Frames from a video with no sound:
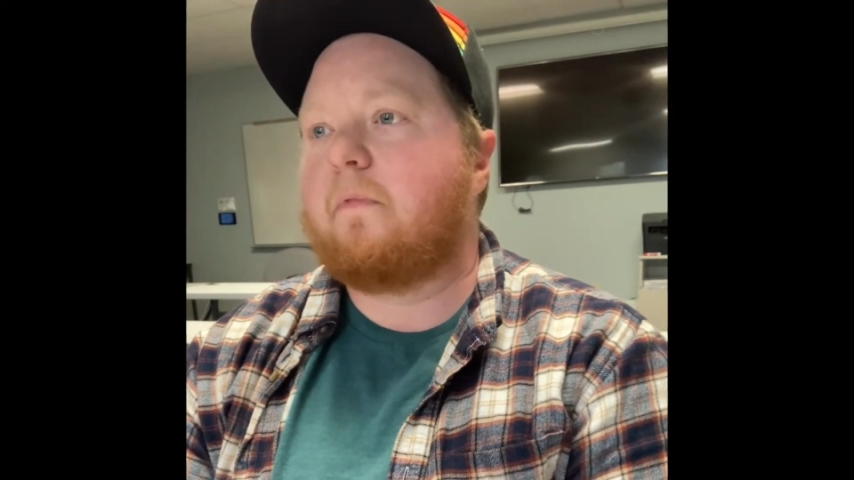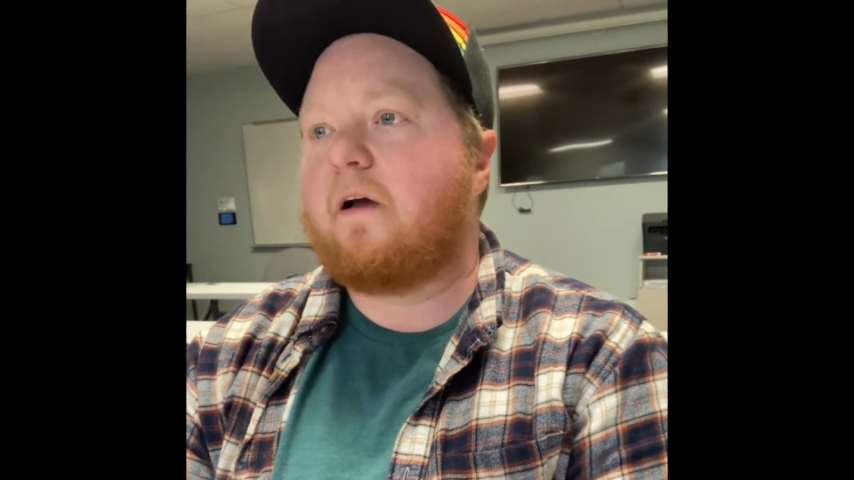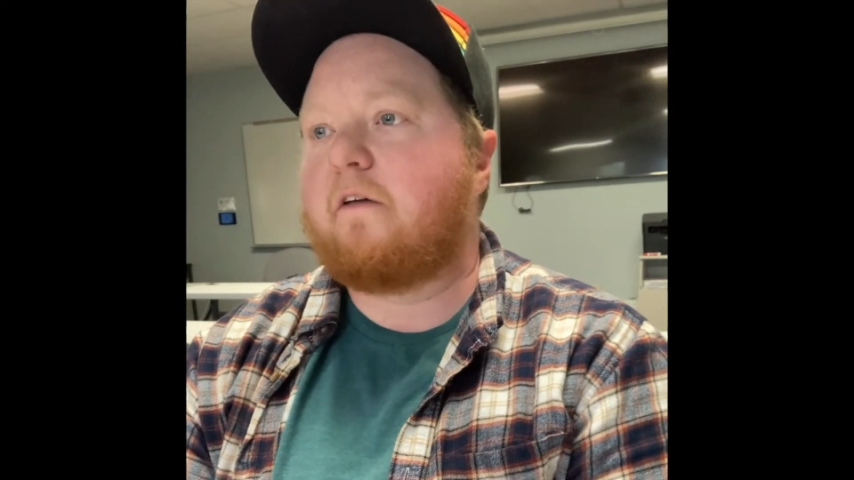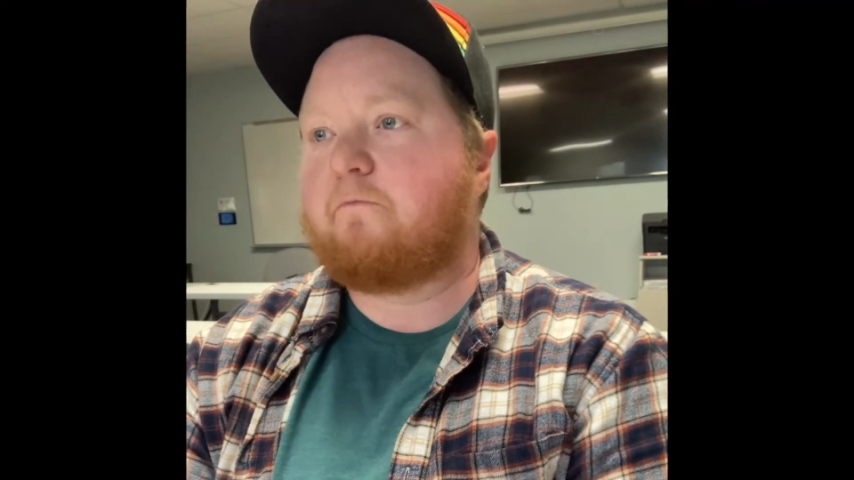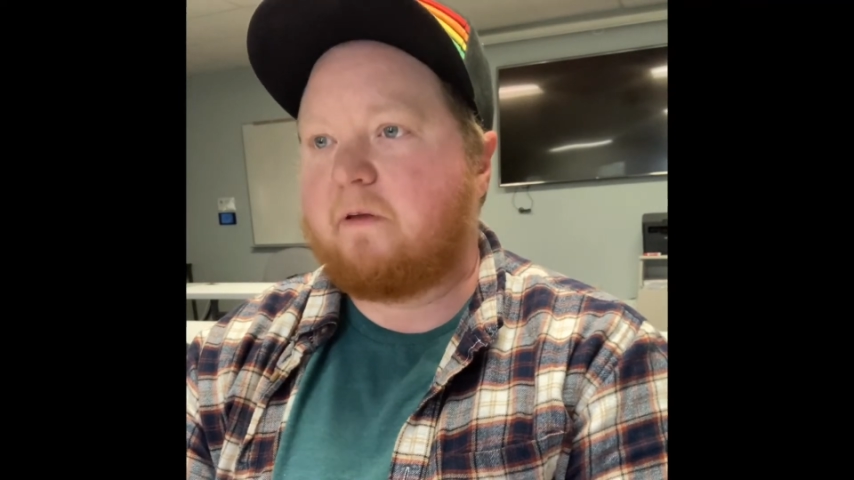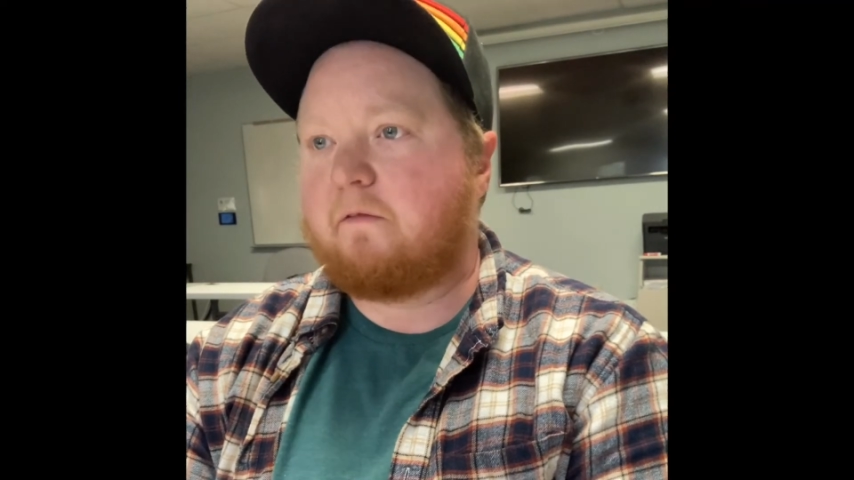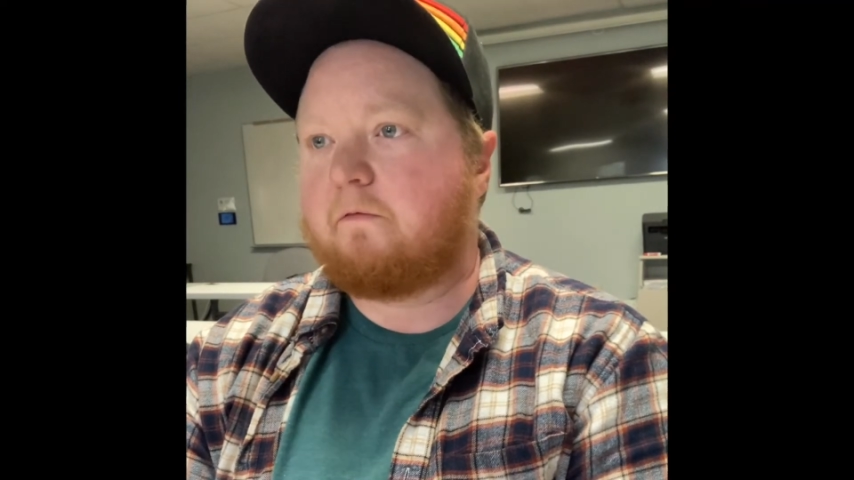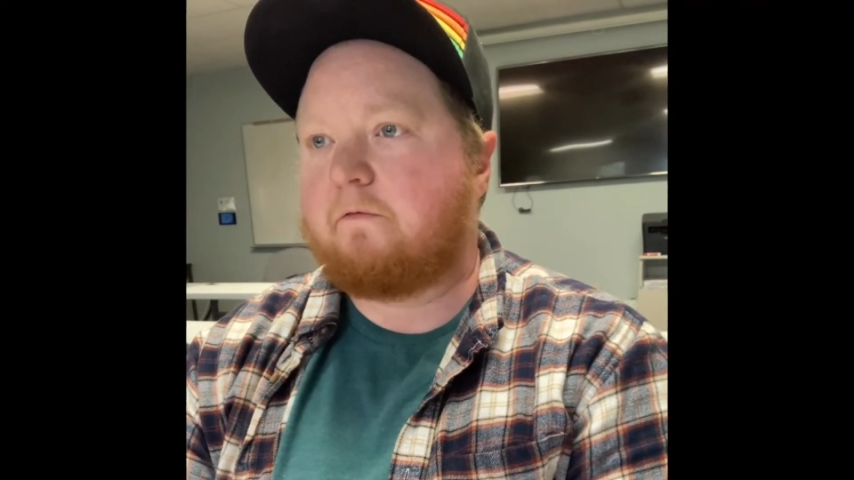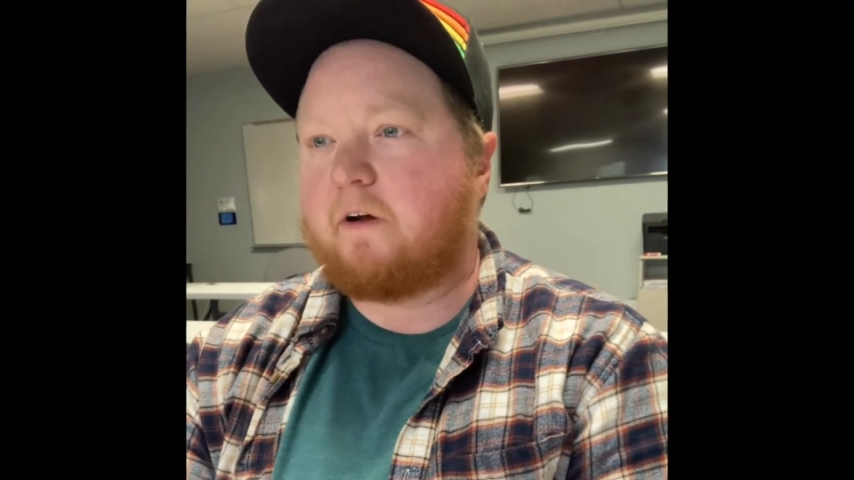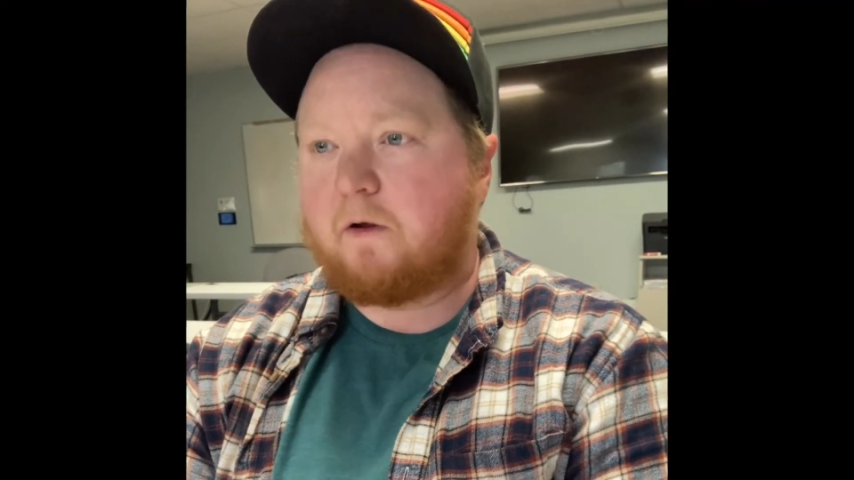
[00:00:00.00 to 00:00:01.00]
I've been
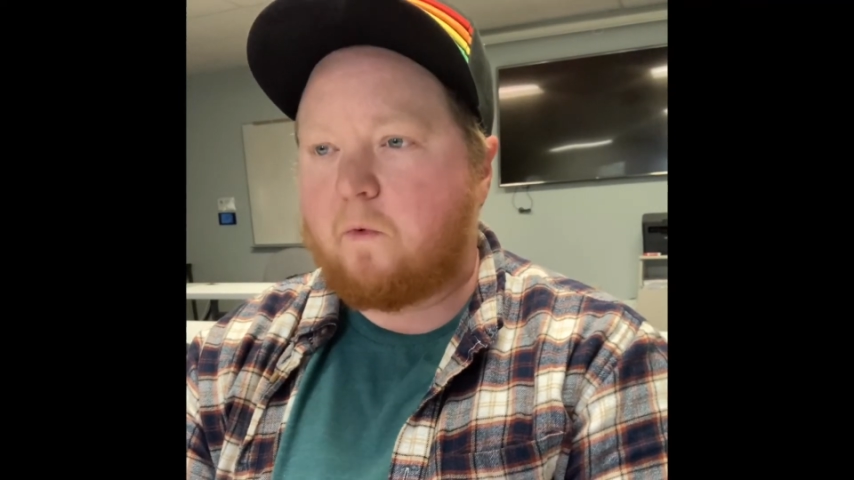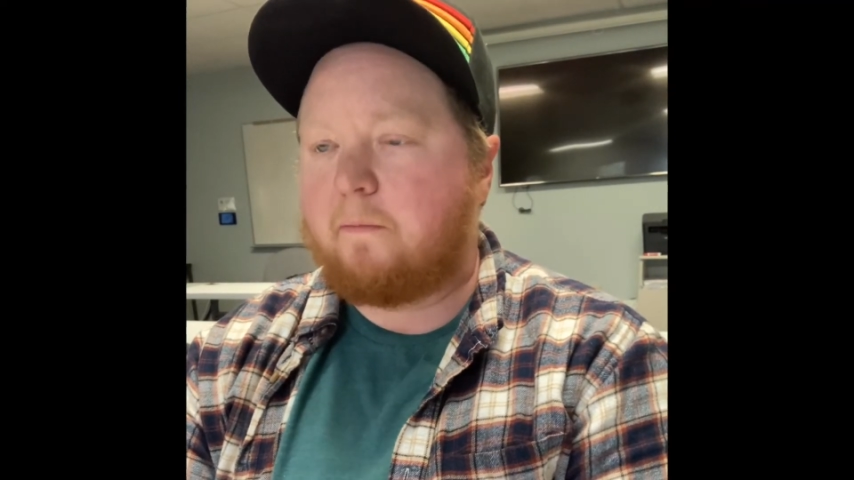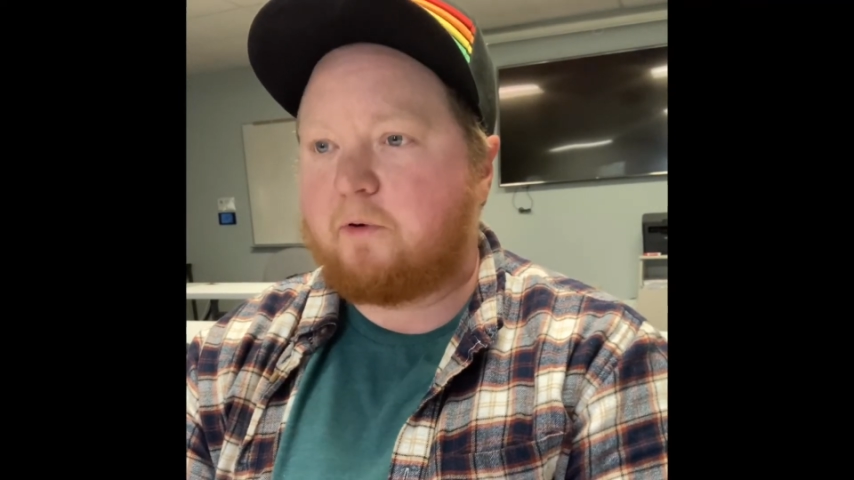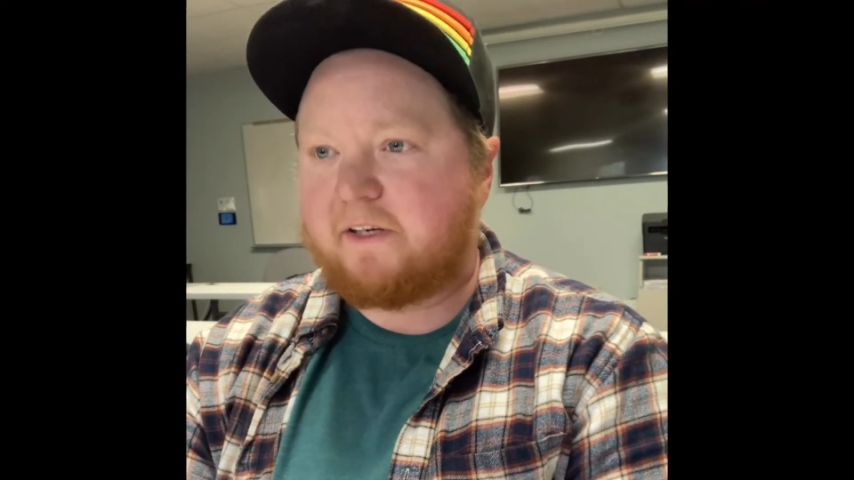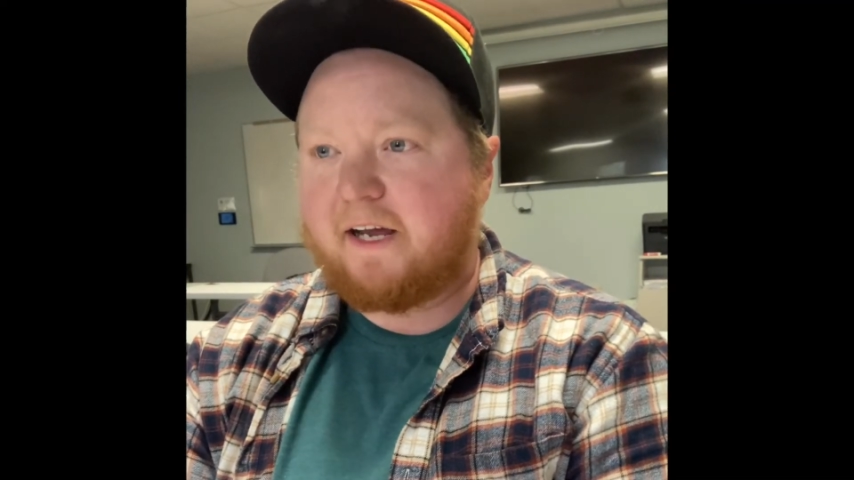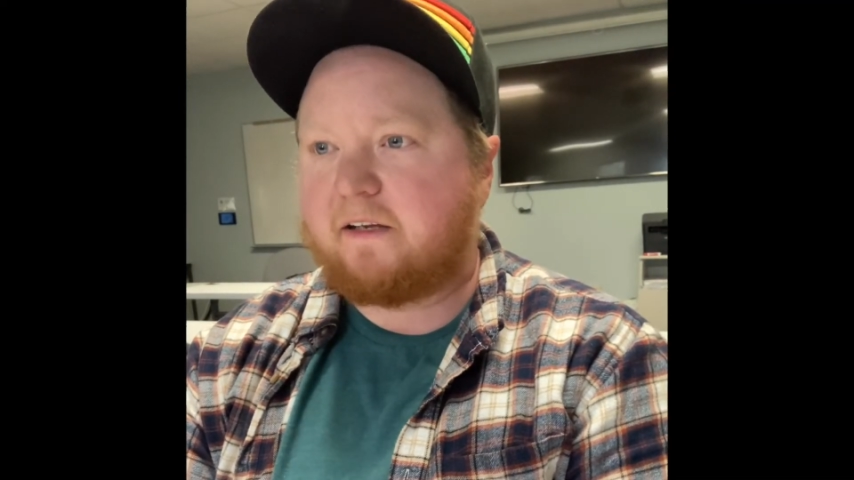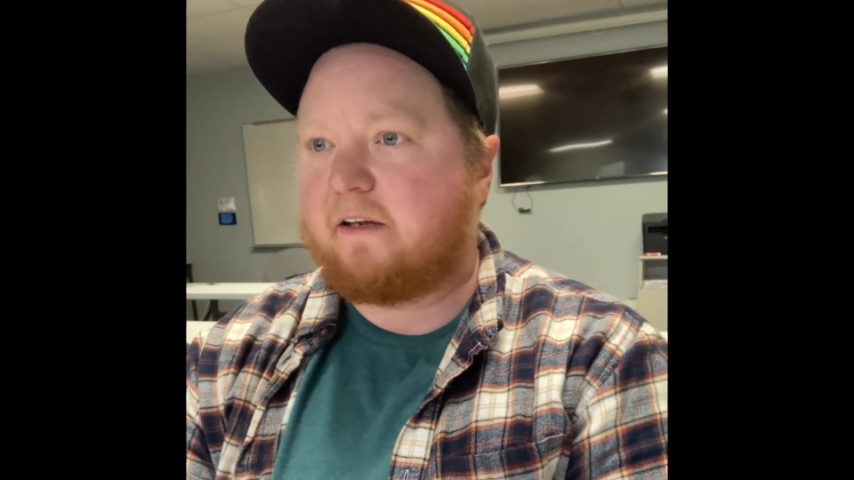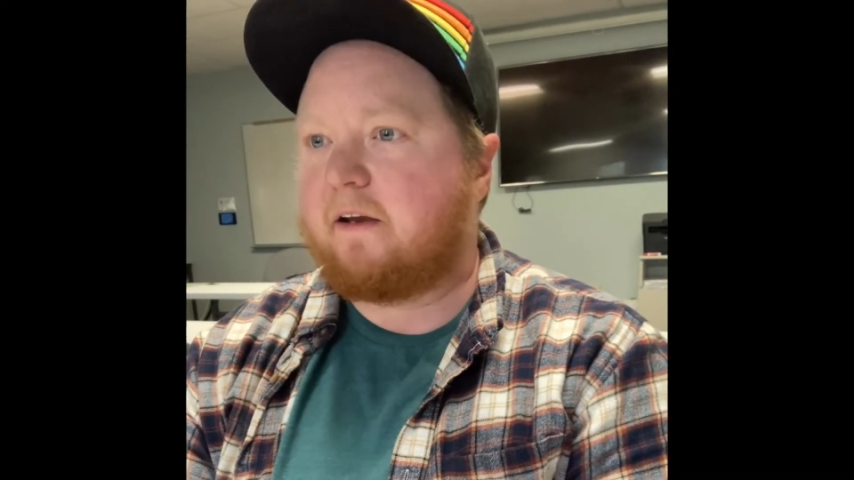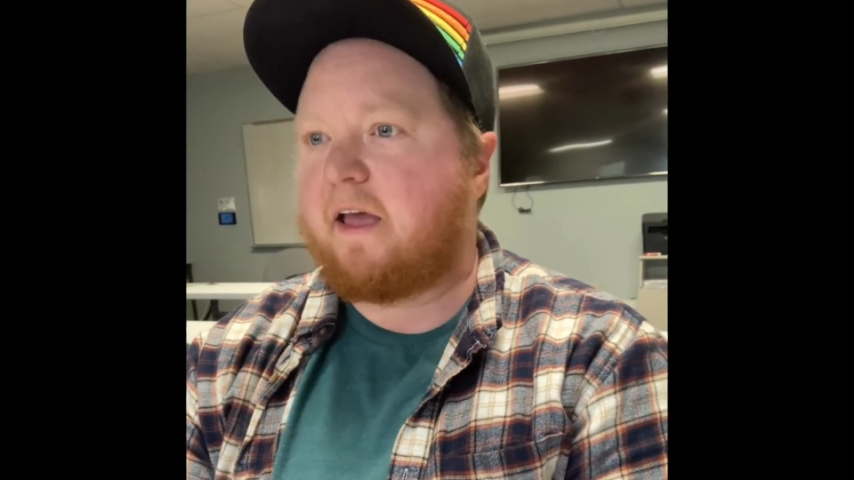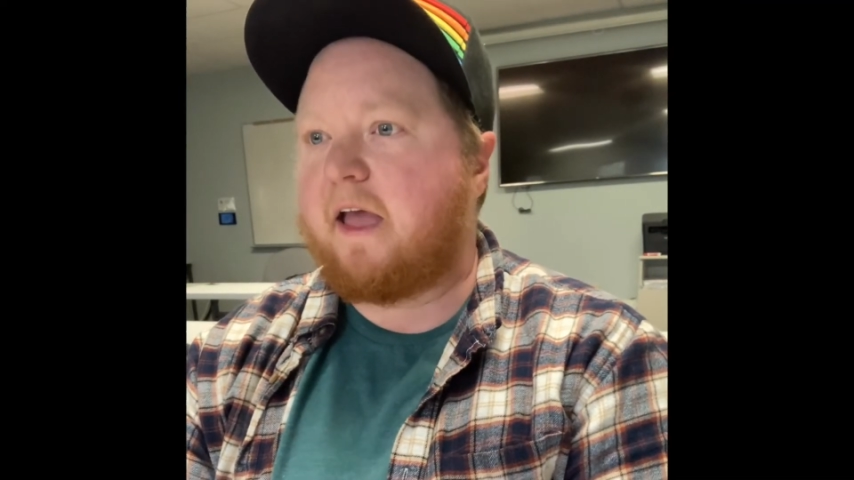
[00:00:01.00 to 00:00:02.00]
very well
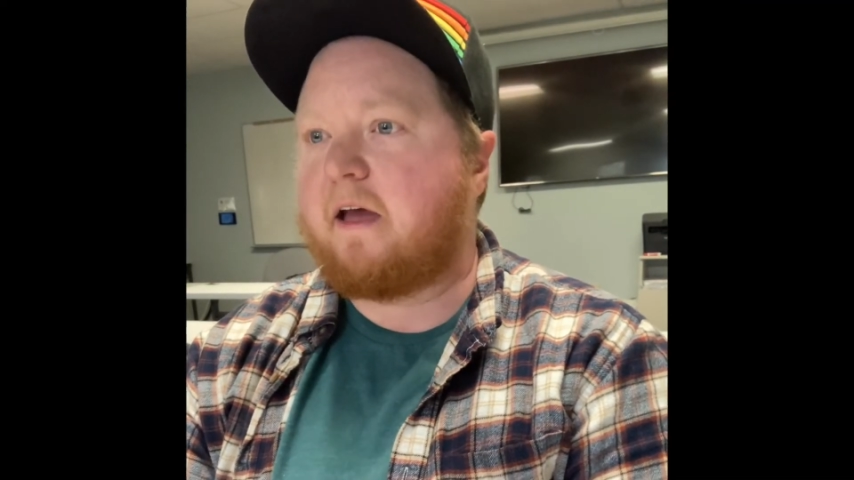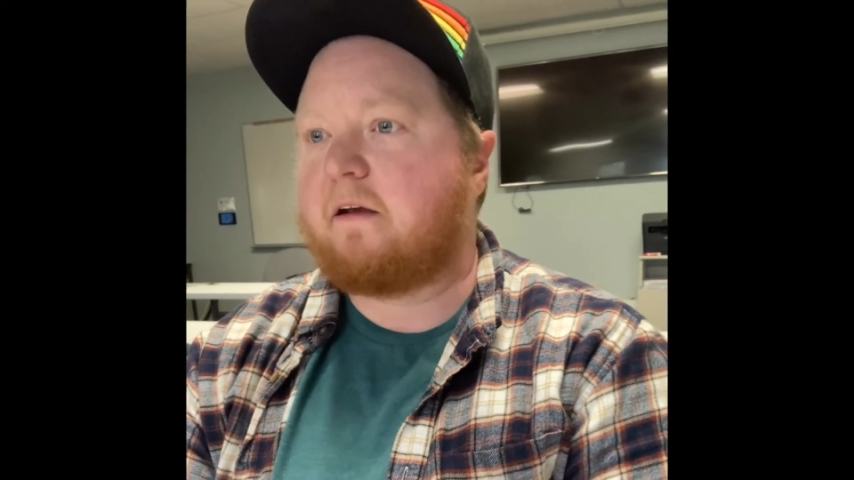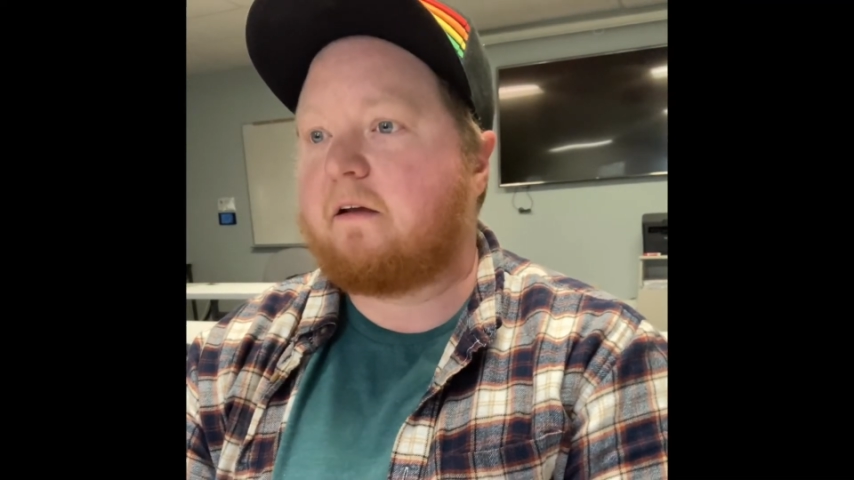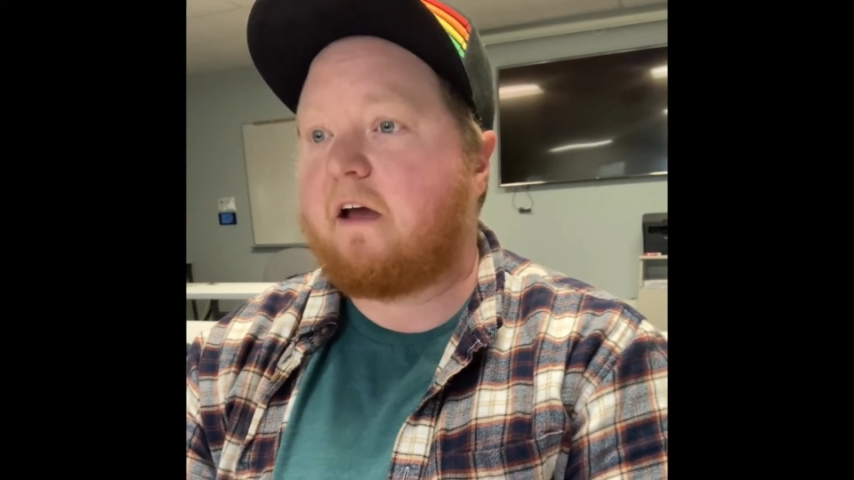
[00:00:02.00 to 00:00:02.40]
protected and